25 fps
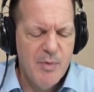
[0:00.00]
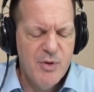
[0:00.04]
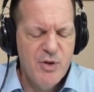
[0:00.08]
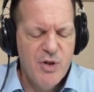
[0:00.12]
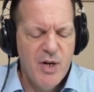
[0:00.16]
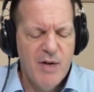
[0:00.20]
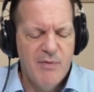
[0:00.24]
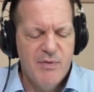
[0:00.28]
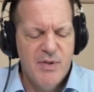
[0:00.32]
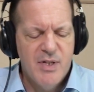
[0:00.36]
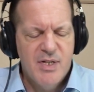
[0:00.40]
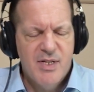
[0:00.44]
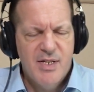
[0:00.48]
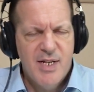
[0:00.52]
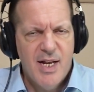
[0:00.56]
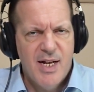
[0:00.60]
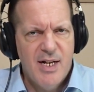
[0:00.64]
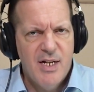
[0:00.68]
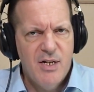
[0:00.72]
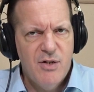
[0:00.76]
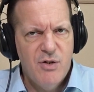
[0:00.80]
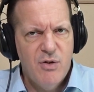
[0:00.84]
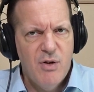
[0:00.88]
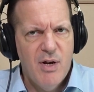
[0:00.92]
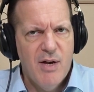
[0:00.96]
But you have the
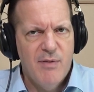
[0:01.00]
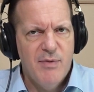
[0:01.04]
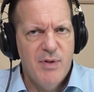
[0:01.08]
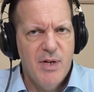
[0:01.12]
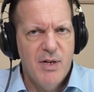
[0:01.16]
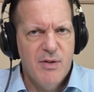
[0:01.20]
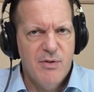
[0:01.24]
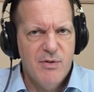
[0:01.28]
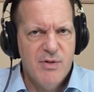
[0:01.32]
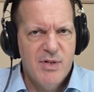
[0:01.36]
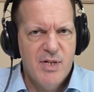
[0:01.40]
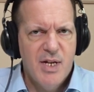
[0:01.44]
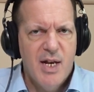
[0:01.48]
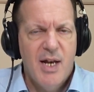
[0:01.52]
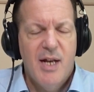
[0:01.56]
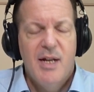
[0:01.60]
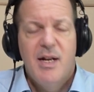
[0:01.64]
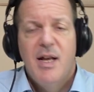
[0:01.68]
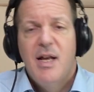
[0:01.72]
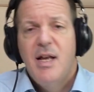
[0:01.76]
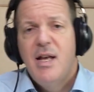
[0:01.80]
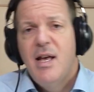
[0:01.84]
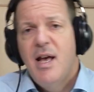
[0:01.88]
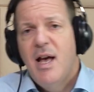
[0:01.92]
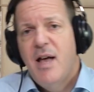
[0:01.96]
Senate, you have the other
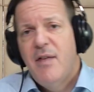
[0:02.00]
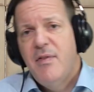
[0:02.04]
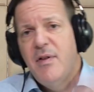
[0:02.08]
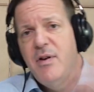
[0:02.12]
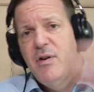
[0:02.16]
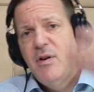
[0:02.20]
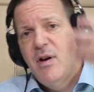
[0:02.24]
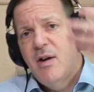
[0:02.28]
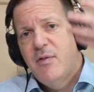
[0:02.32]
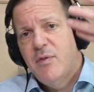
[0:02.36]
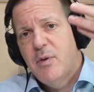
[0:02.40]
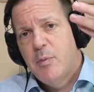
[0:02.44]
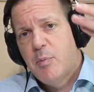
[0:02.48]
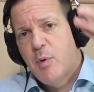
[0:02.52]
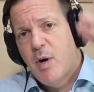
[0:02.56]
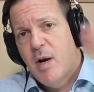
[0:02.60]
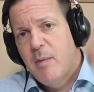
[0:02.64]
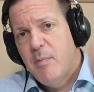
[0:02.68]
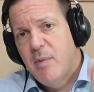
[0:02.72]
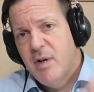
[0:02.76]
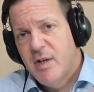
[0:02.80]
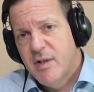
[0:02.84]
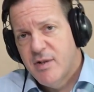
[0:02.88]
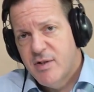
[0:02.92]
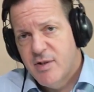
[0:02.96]
side, and then you have the
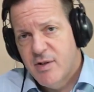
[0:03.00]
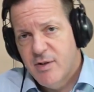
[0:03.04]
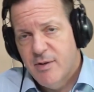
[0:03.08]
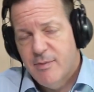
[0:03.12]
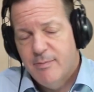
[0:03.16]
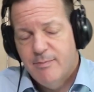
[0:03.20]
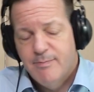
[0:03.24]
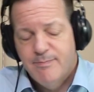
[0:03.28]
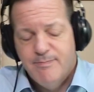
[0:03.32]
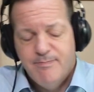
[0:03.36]
Prime Minister.